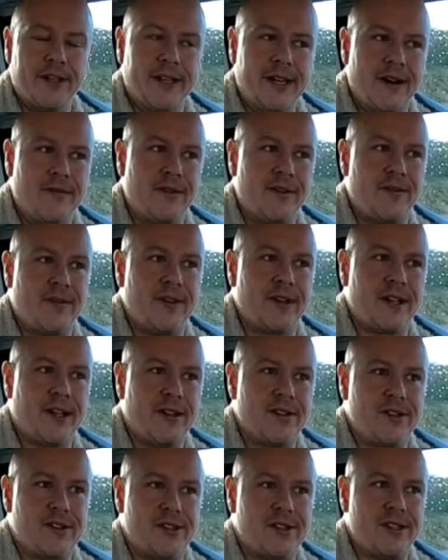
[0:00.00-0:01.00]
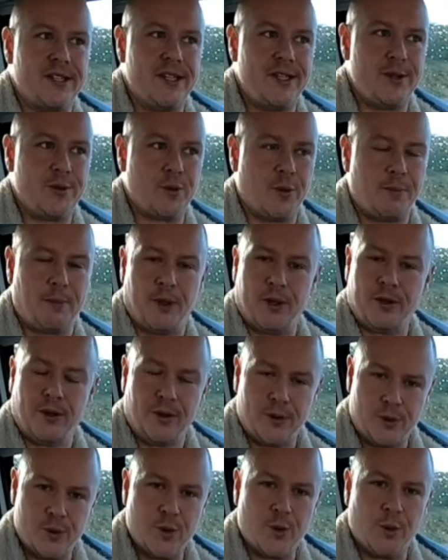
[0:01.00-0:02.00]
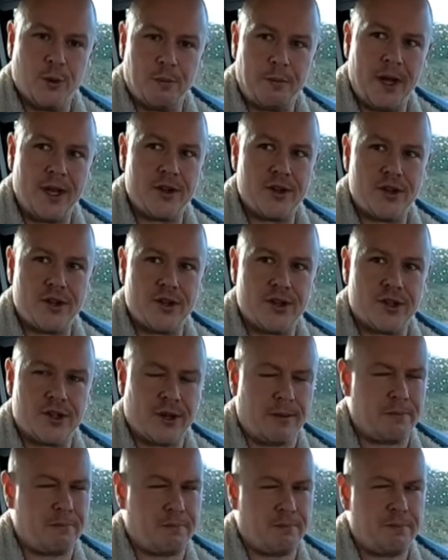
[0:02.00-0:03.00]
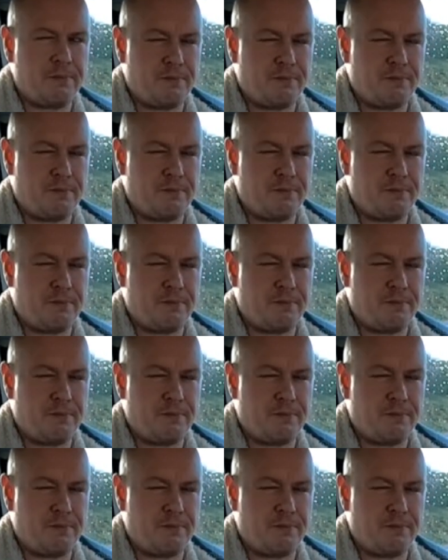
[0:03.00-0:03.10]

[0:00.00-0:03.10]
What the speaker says: and everything else, these were built on tall benches.